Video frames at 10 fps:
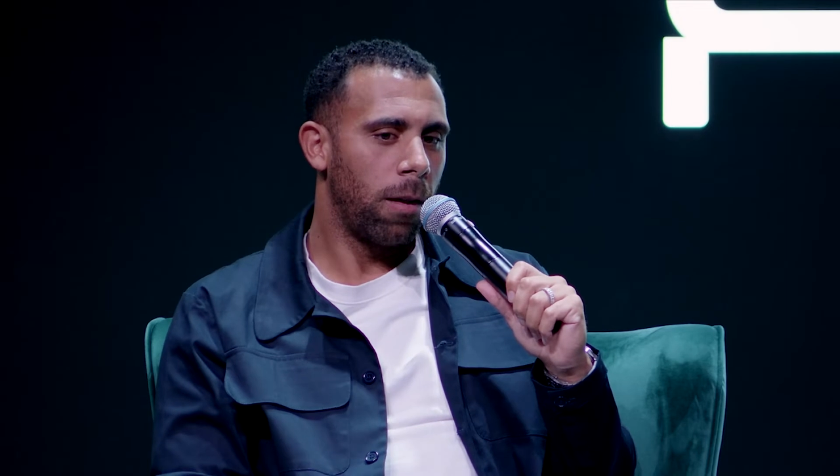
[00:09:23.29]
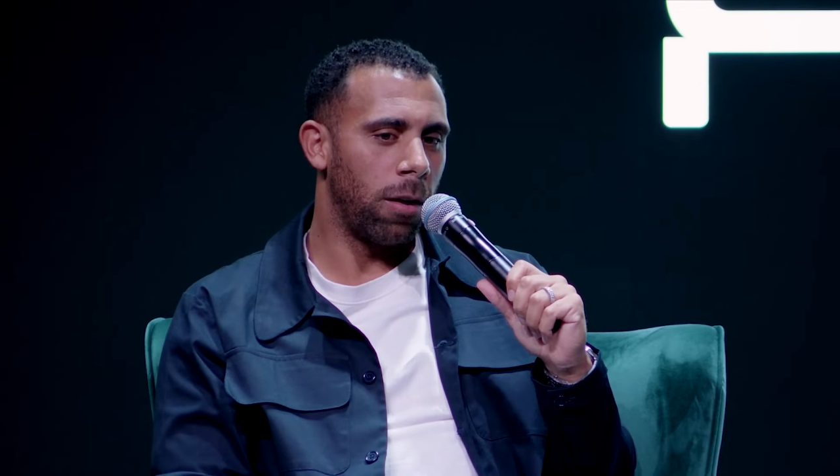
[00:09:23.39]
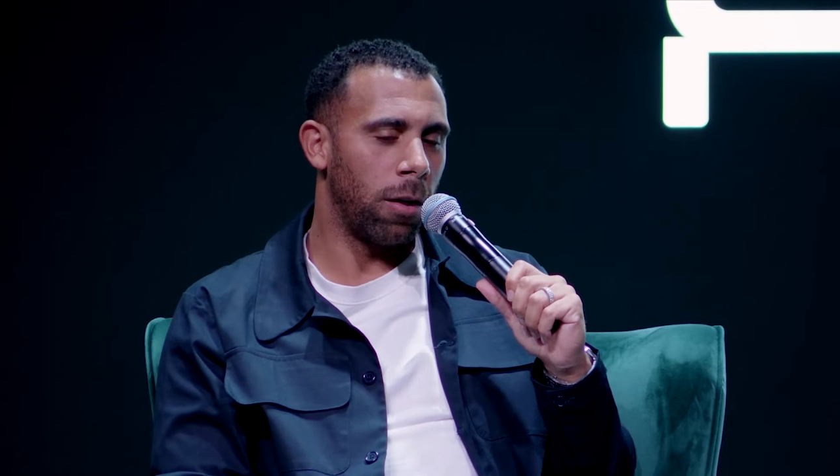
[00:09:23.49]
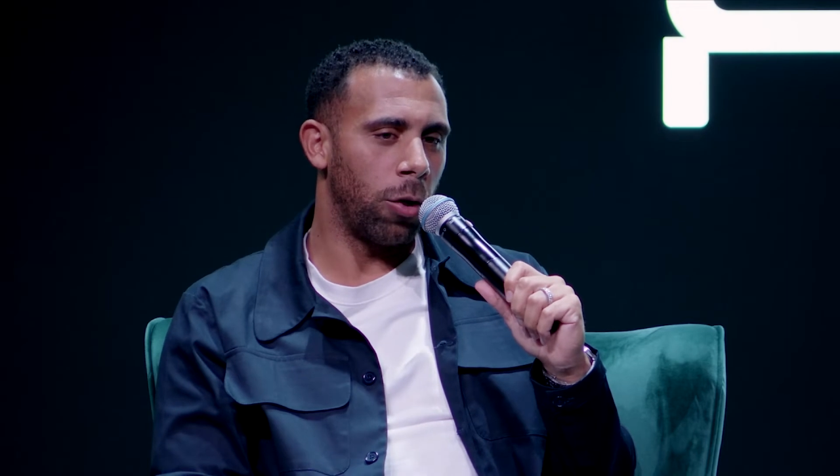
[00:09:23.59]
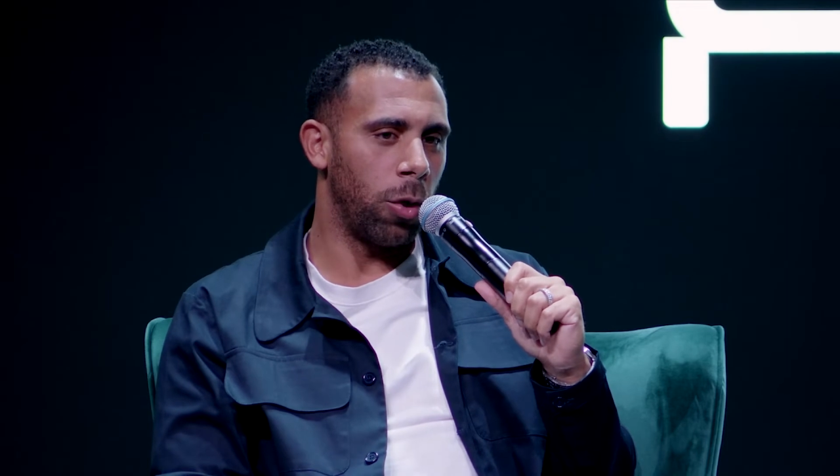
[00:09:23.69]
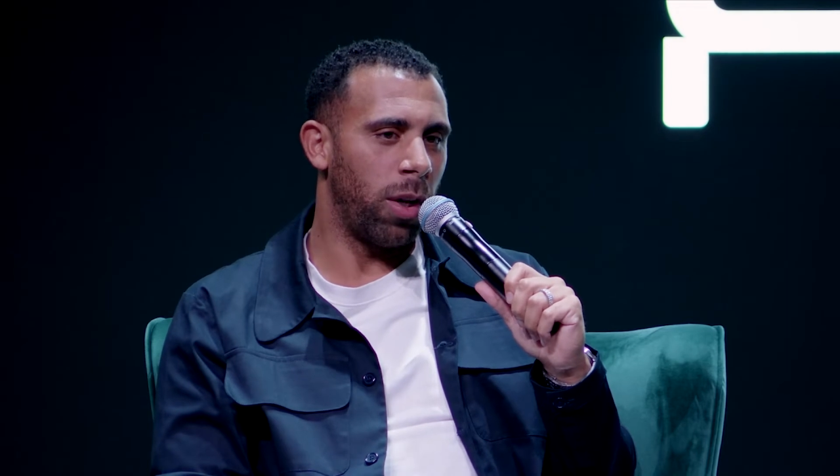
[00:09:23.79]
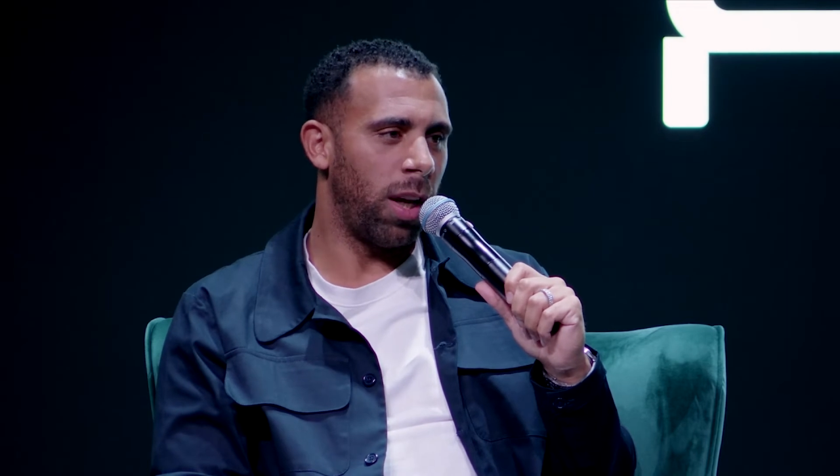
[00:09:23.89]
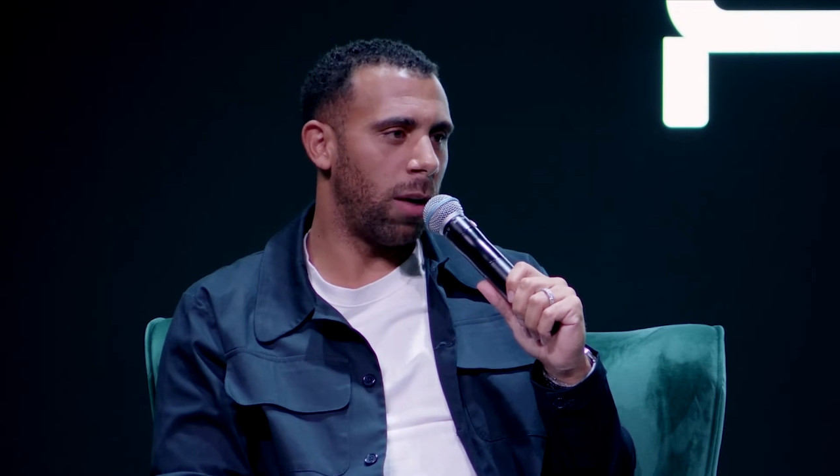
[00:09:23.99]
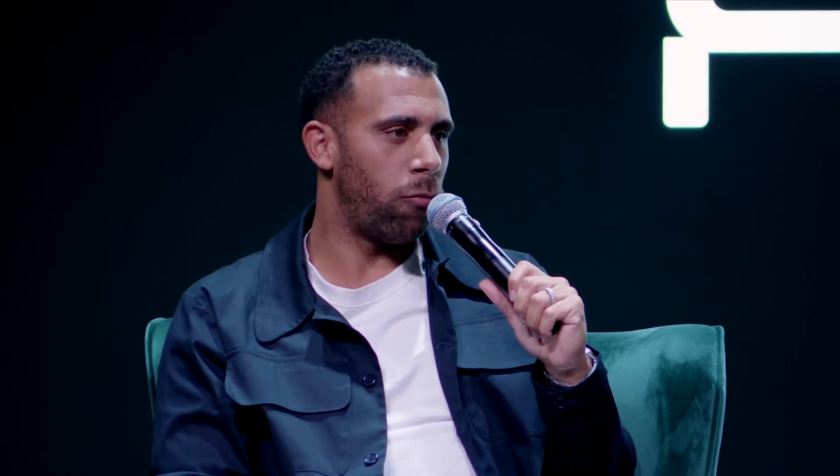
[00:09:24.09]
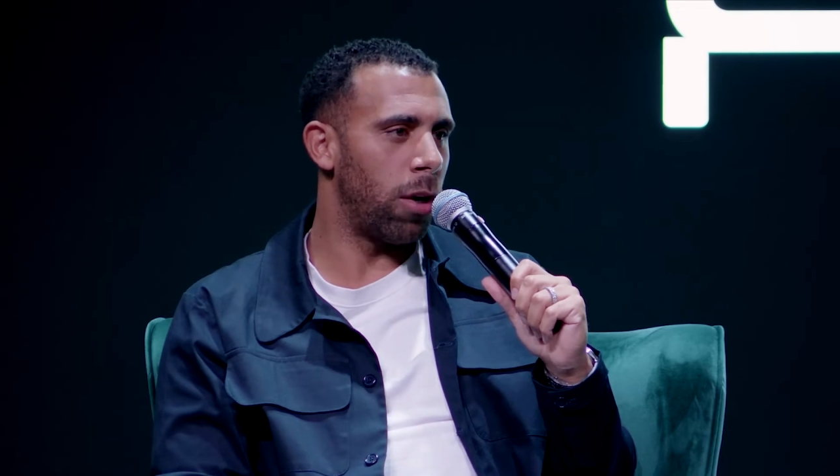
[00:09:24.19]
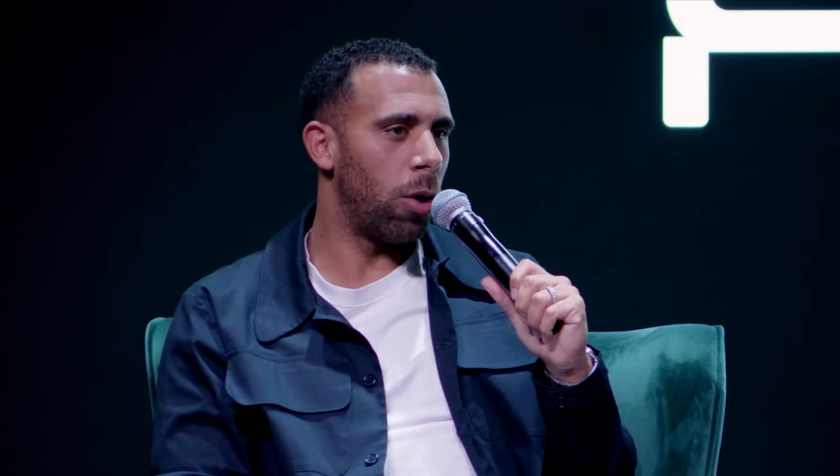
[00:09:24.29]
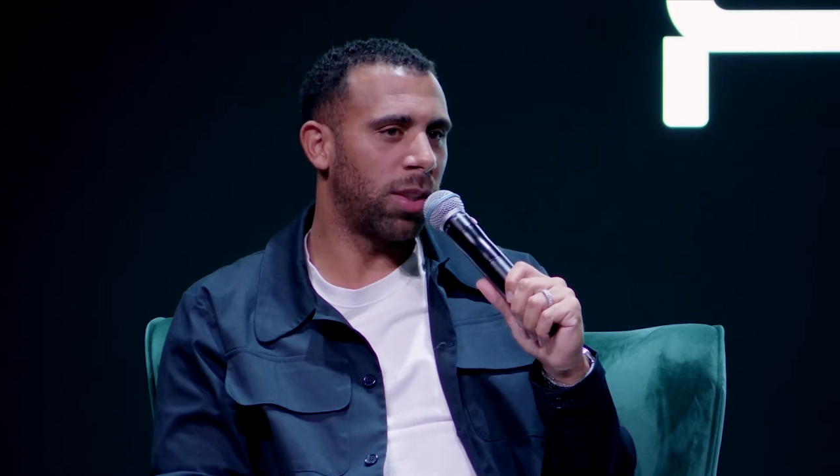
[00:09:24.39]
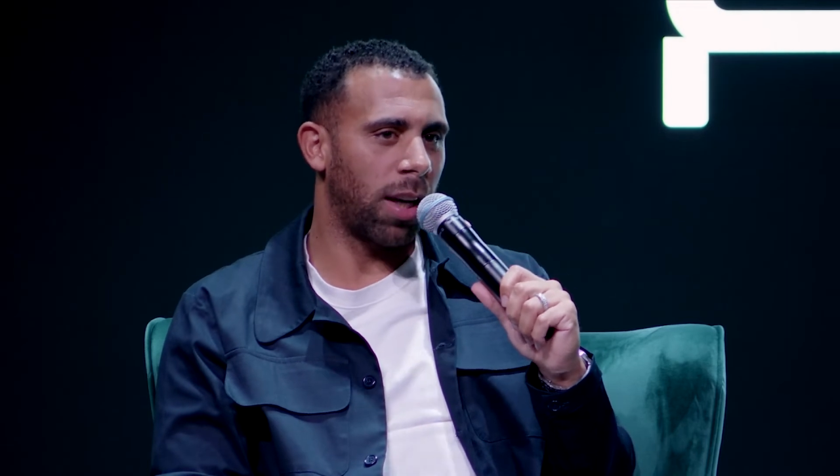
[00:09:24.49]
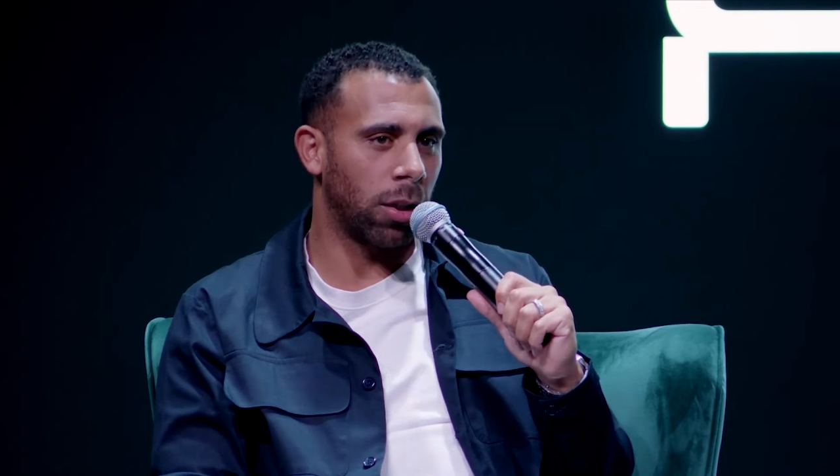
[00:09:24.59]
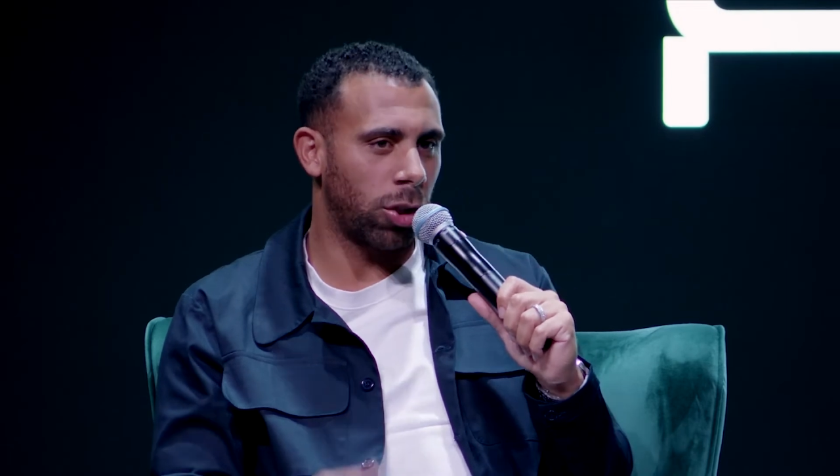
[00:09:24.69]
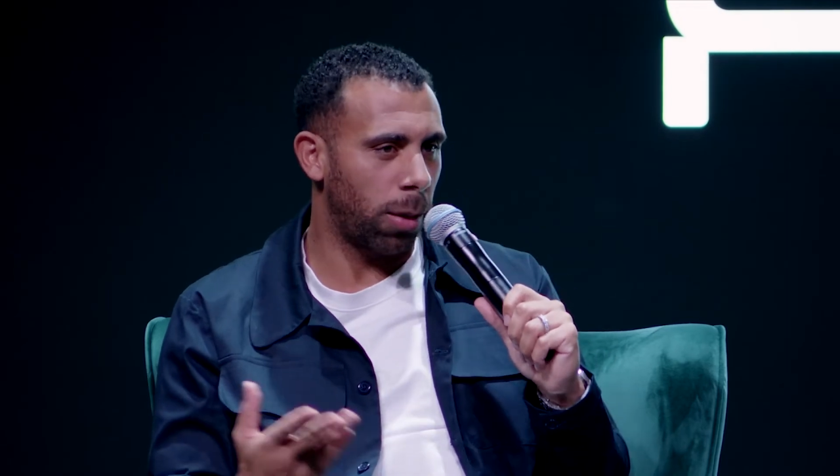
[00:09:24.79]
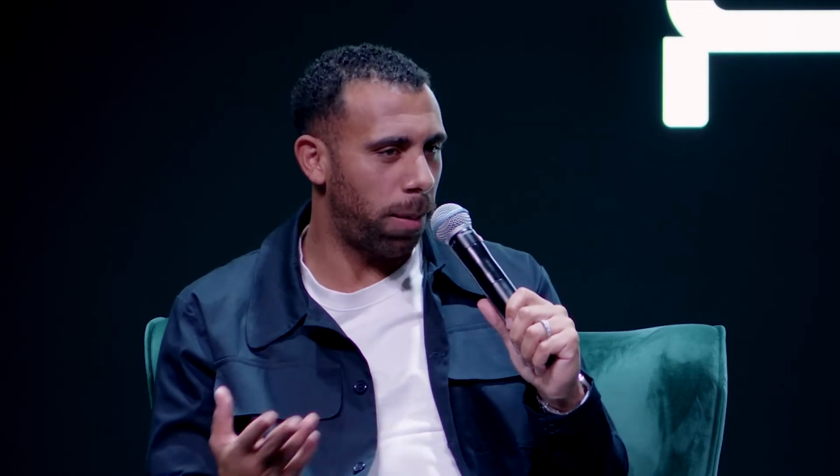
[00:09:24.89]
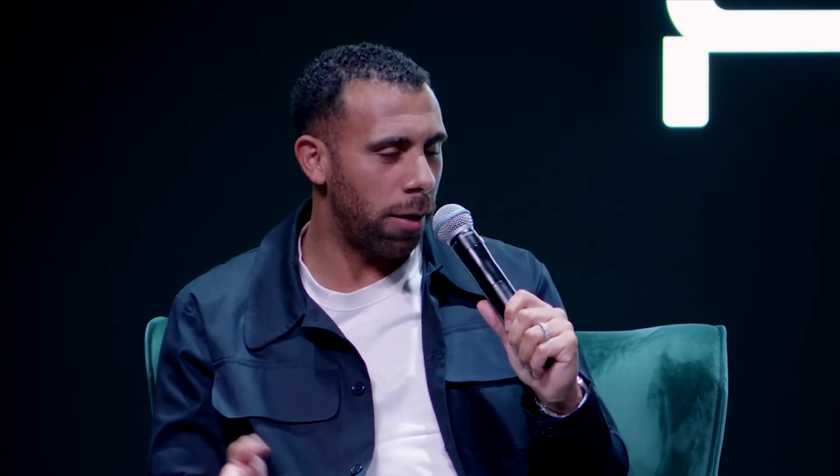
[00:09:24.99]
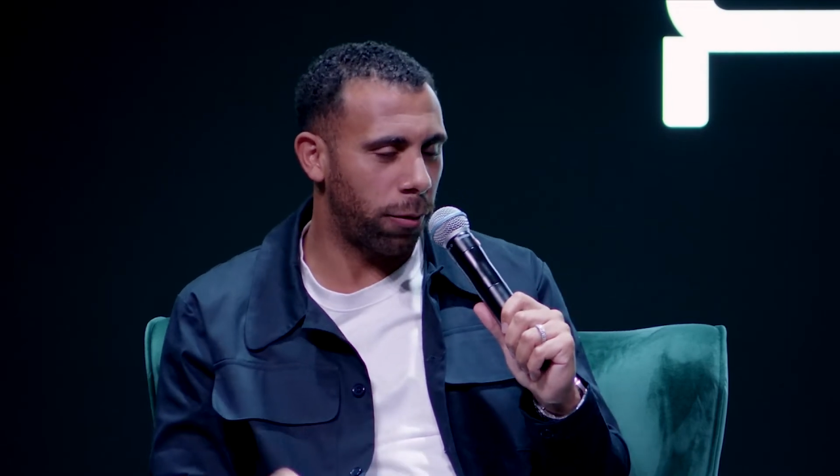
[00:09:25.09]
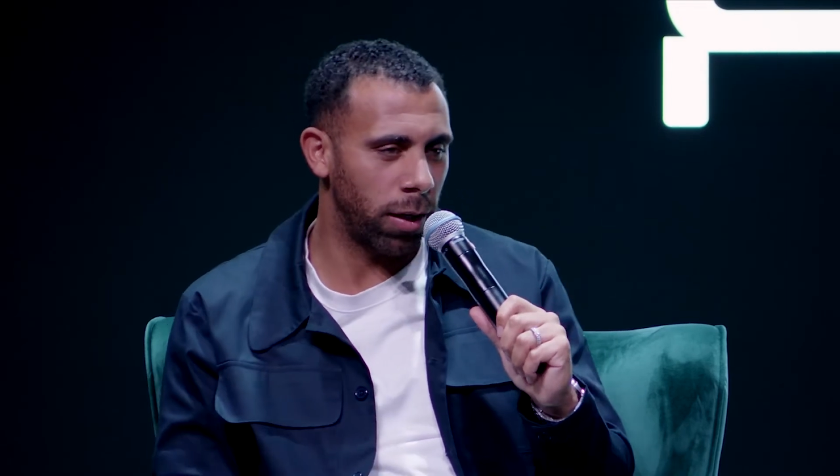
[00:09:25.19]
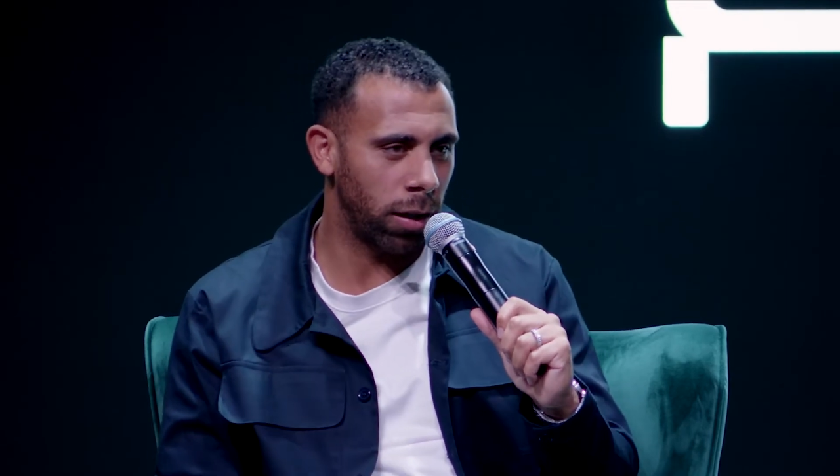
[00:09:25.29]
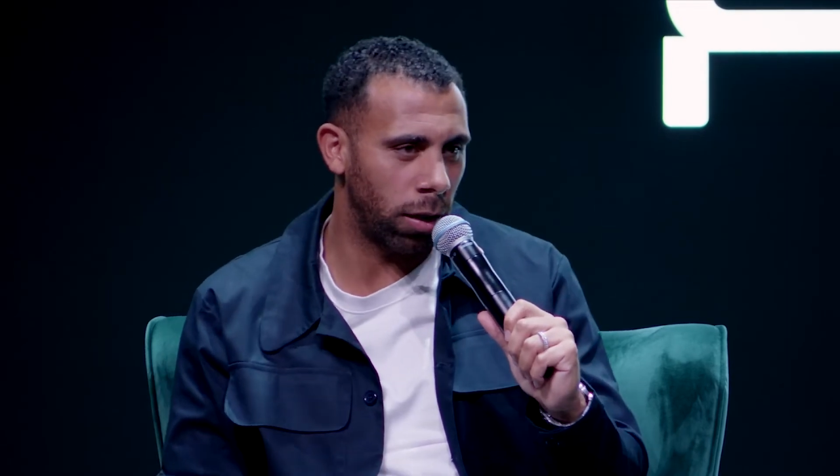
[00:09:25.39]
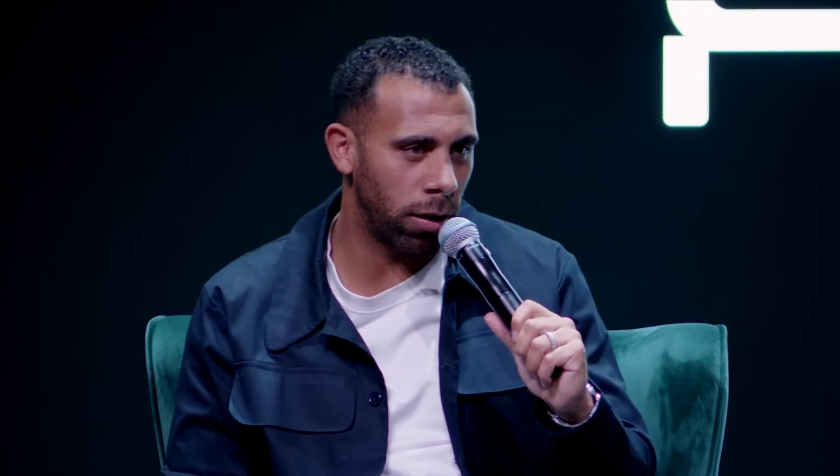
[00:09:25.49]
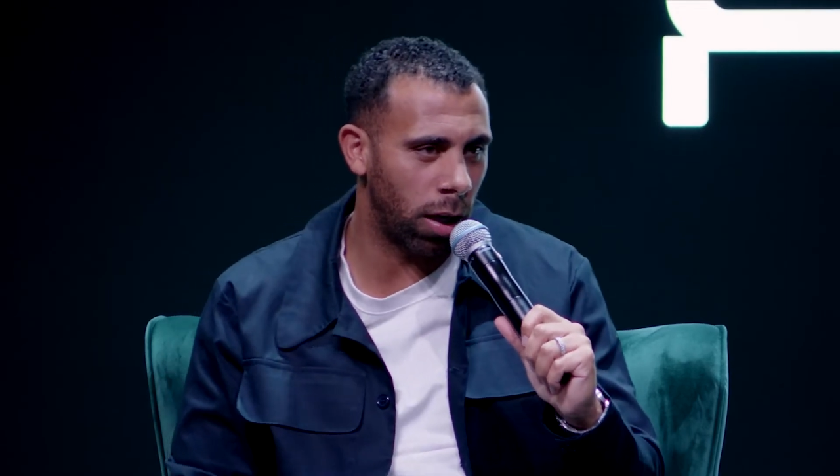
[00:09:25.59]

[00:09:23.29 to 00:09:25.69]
You know, you hear Rio say I should have played for England.